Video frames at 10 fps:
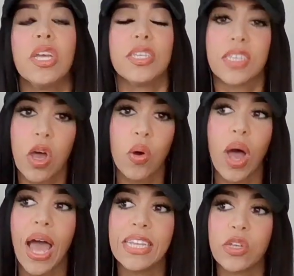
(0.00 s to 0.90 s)
So
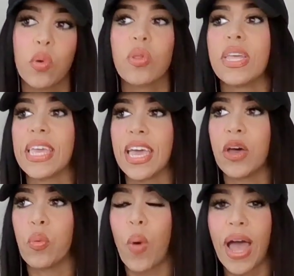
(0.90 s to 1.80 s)
I totally
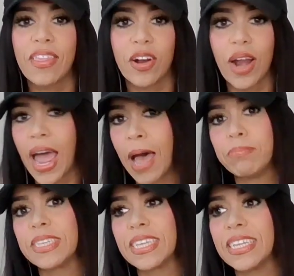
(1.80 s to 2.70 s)
get why their
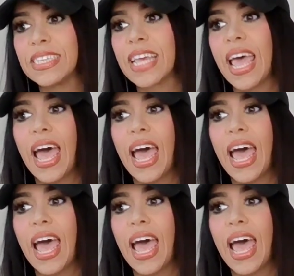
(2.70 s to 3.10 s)
absence